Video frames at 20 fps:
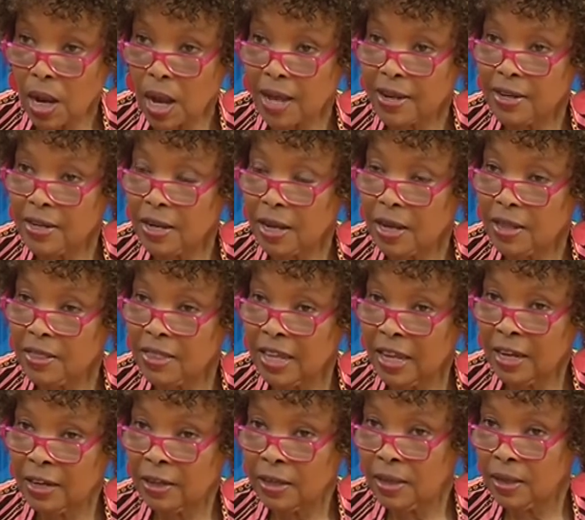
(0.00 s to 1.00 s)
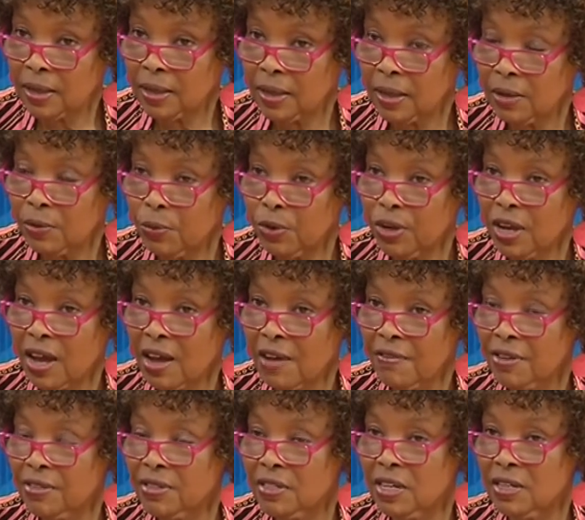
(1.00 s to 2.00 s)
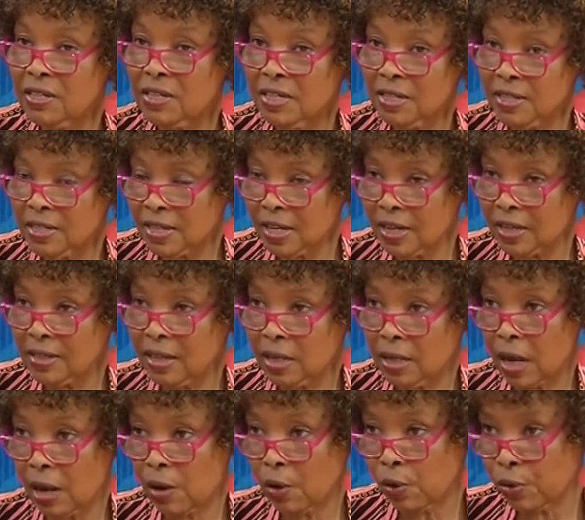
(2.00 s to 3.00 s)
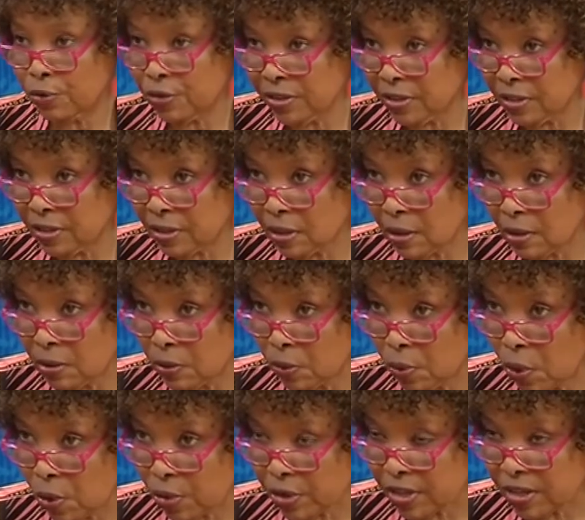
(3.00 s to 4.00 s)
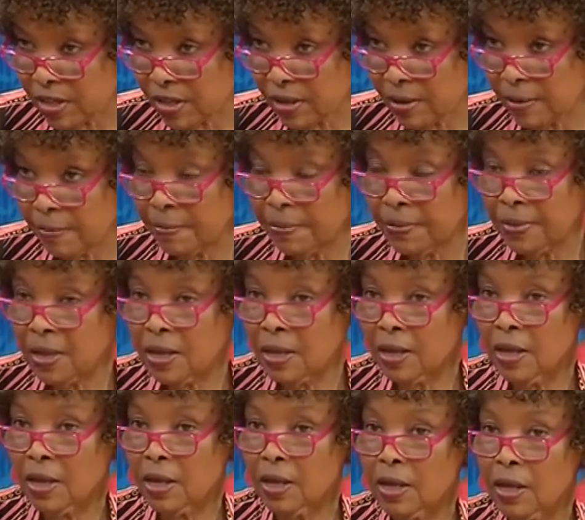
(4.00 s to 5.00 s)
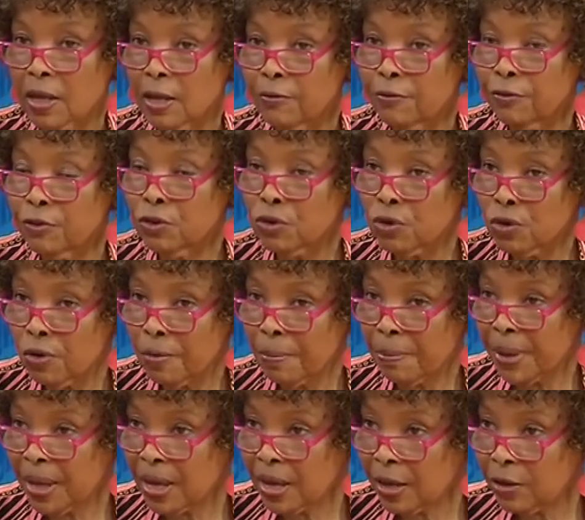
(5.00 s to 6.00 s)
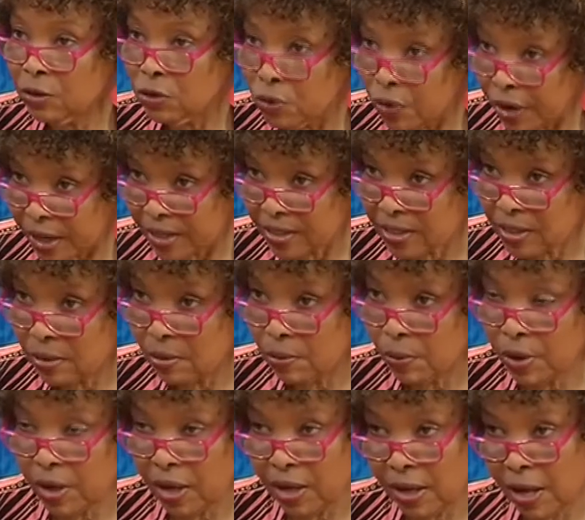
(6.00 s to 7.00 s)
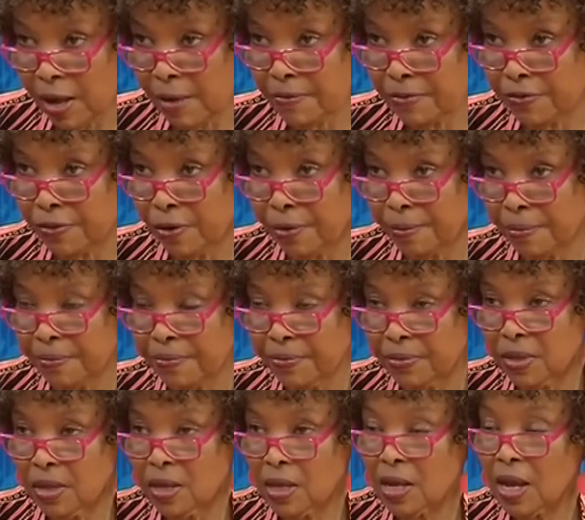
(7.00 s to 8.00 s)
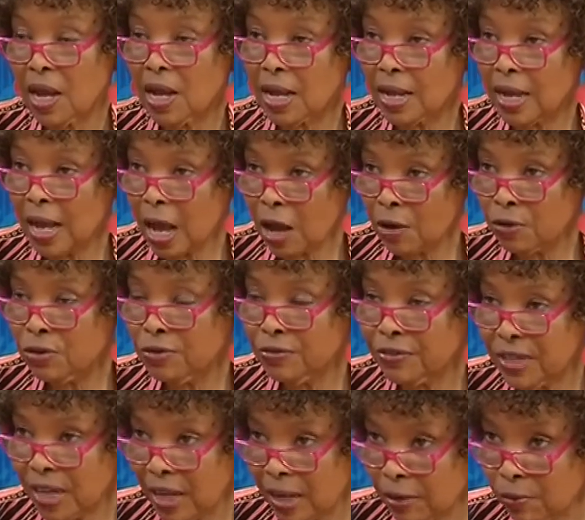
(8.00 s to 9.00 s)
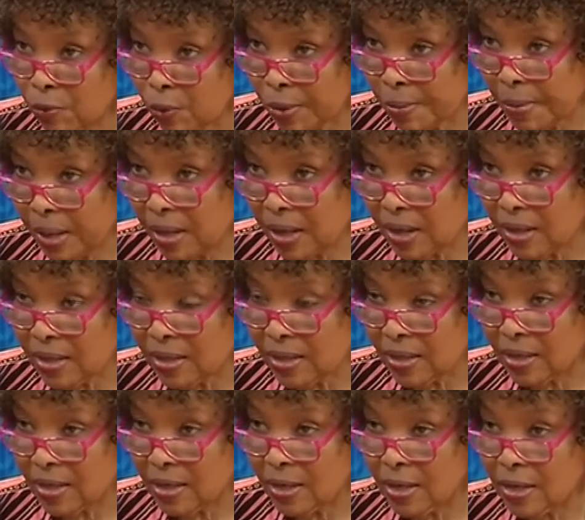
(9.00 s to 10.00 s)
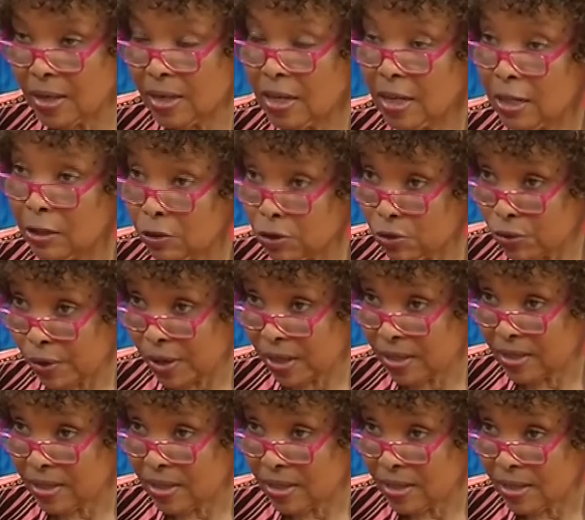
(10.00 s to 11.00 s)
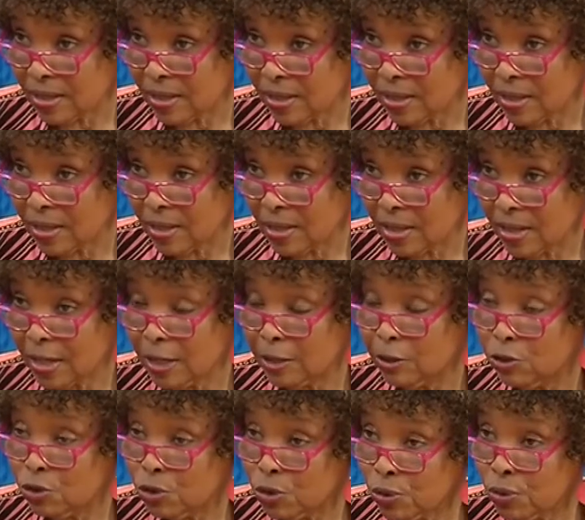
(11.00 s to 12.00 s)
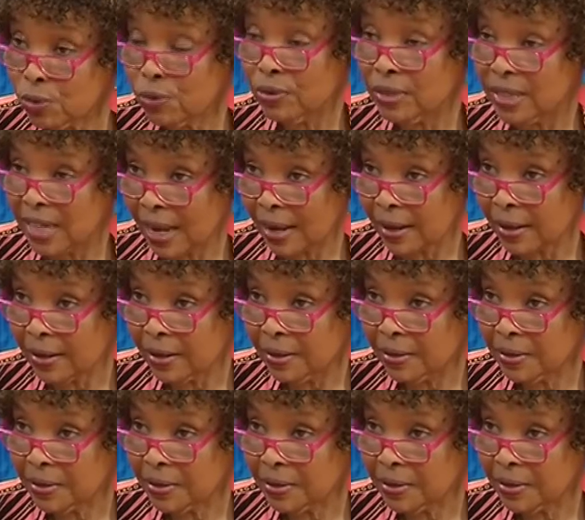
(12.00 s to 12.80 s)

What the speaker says: And then we have a statistic that I always quote. If you compare US, where I come from, out of 10 women in the US, 2 die.